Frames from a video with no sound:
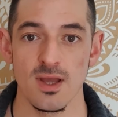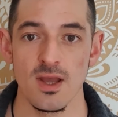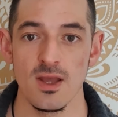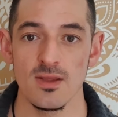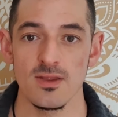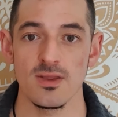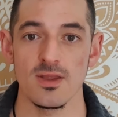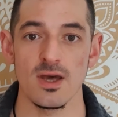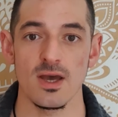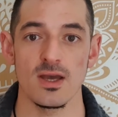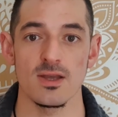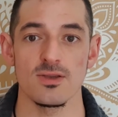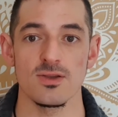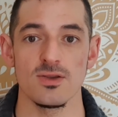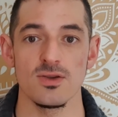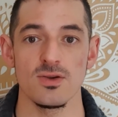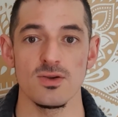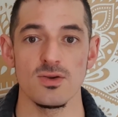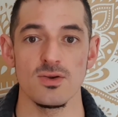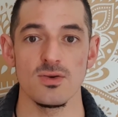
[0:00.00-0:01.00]
that
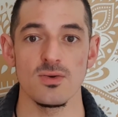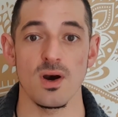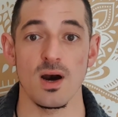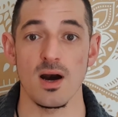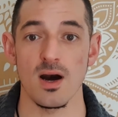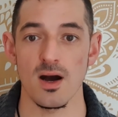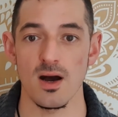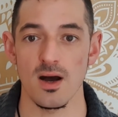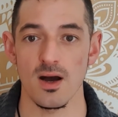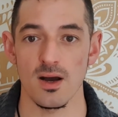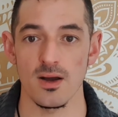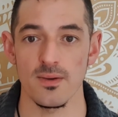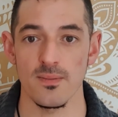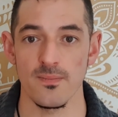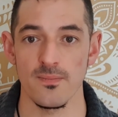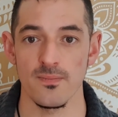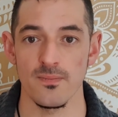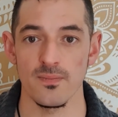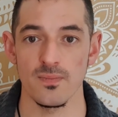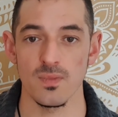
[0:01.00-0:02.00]
you are,
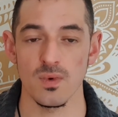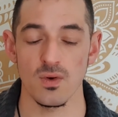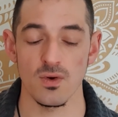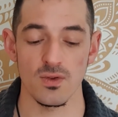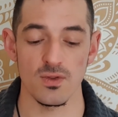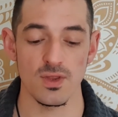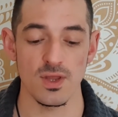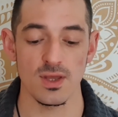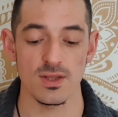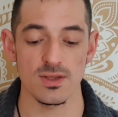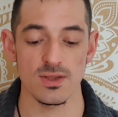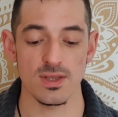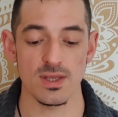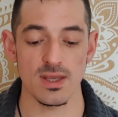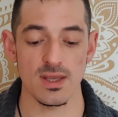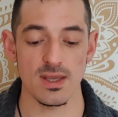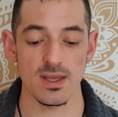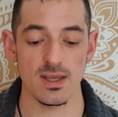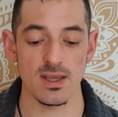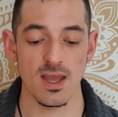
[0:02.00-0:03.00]
or that
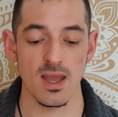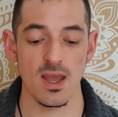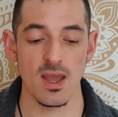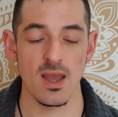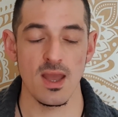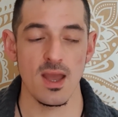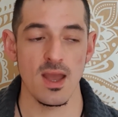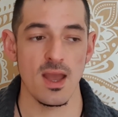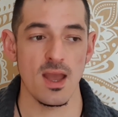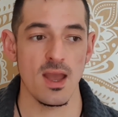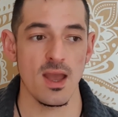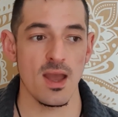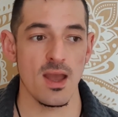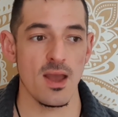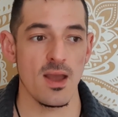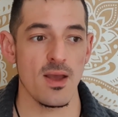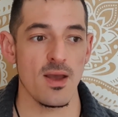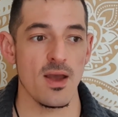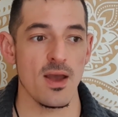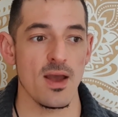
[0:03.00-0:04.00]
the
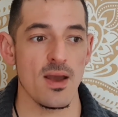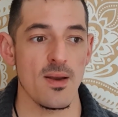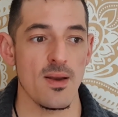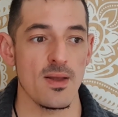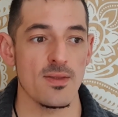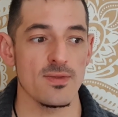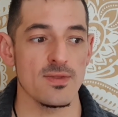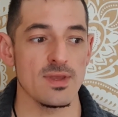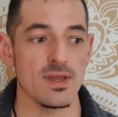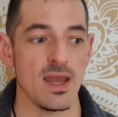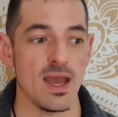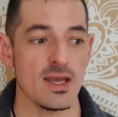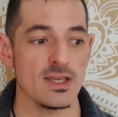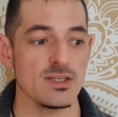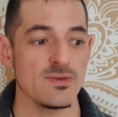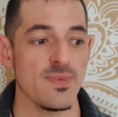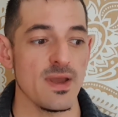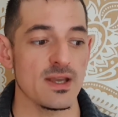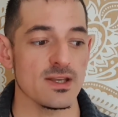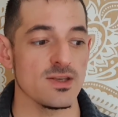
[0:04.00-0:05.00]

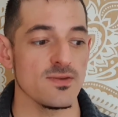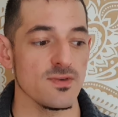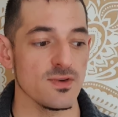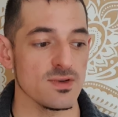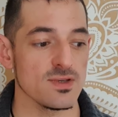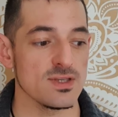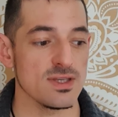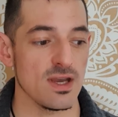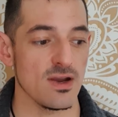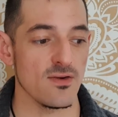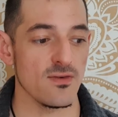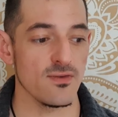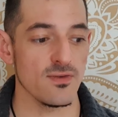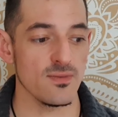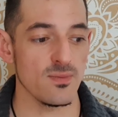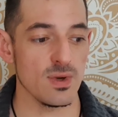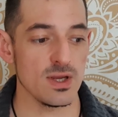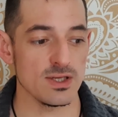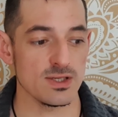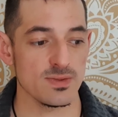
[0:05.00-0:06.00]
aspects of yourself
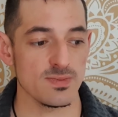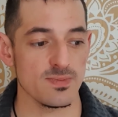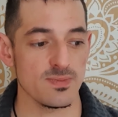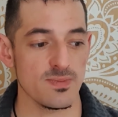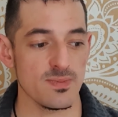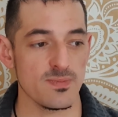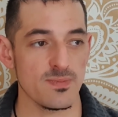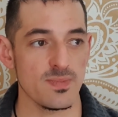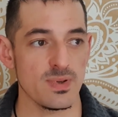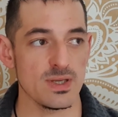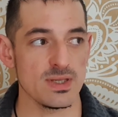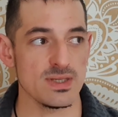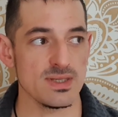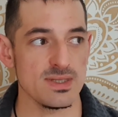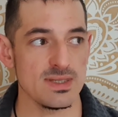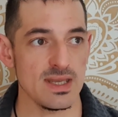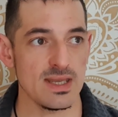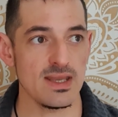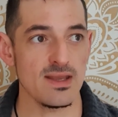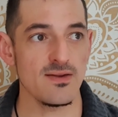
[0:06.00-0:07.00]
which
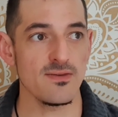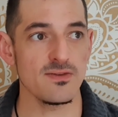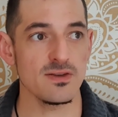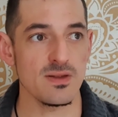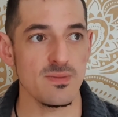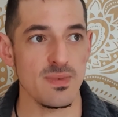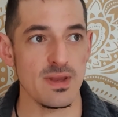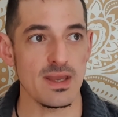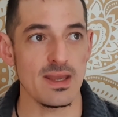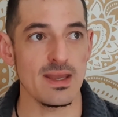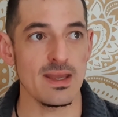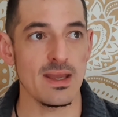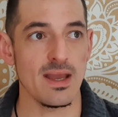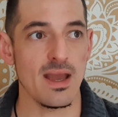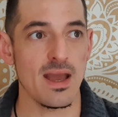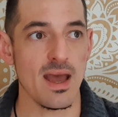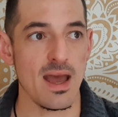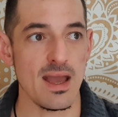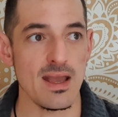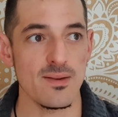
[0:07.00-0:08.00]
perceive to be
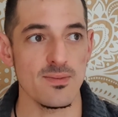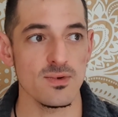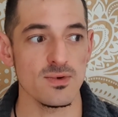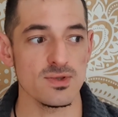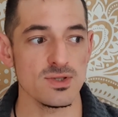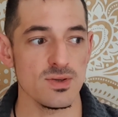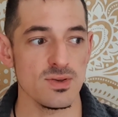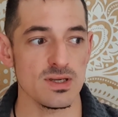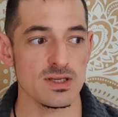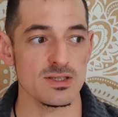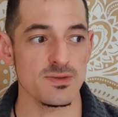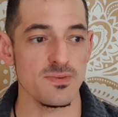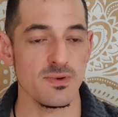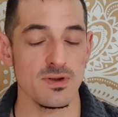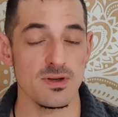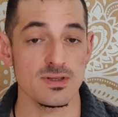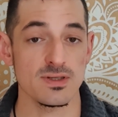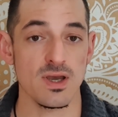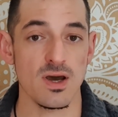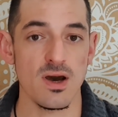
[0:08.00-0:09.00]
able to
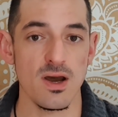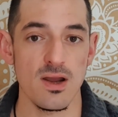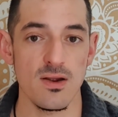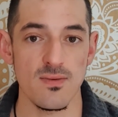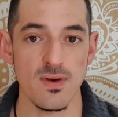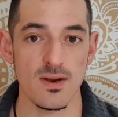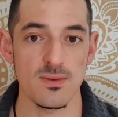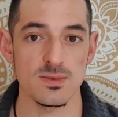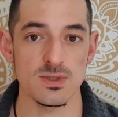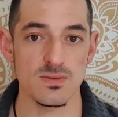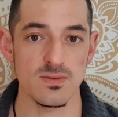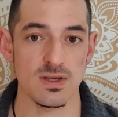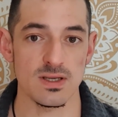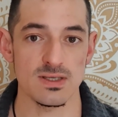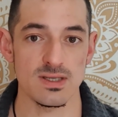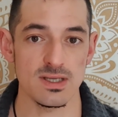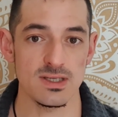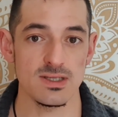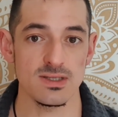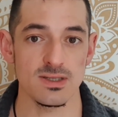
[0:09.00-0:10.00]
experience higher realms of
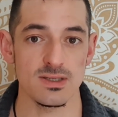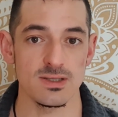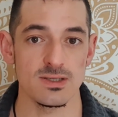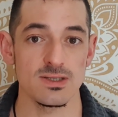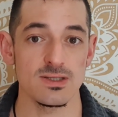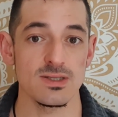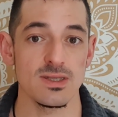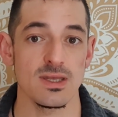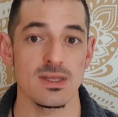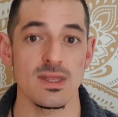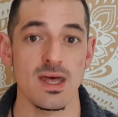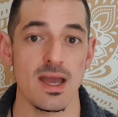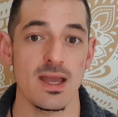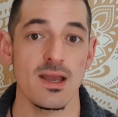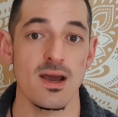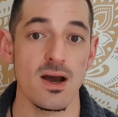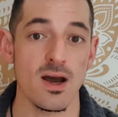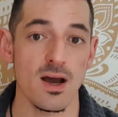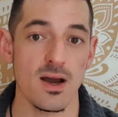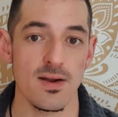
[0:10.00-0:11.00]
existence, that they
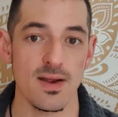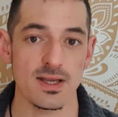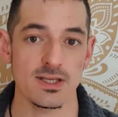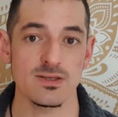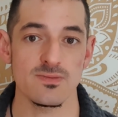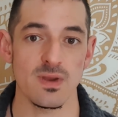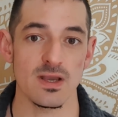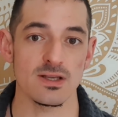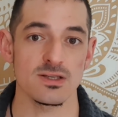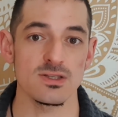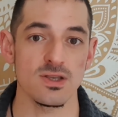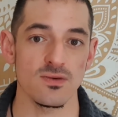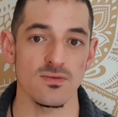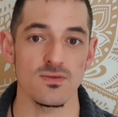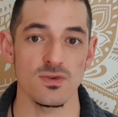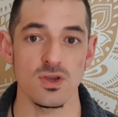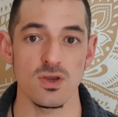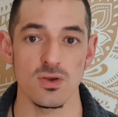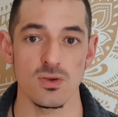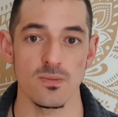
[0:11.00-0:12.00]
are aspects of
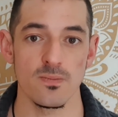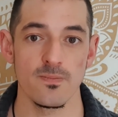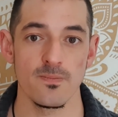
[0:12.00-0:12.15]
you.